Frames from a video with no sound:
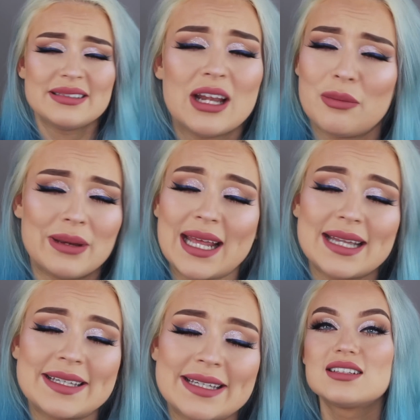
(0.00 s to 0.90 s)
no
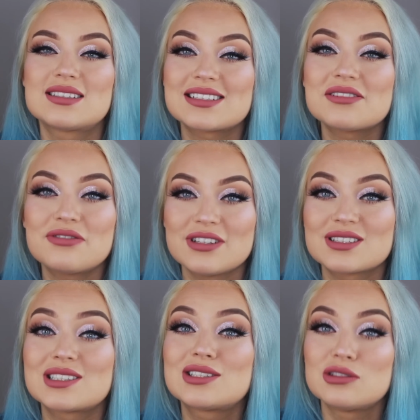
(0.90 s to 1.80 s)
bitch. It still
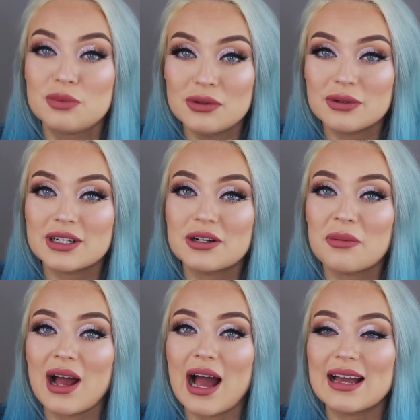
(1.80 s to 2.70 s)
feels super weird
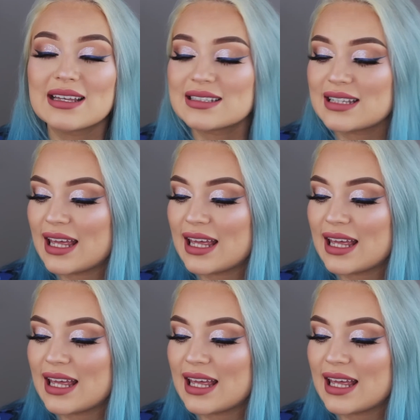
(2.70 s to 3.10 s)
on my eyes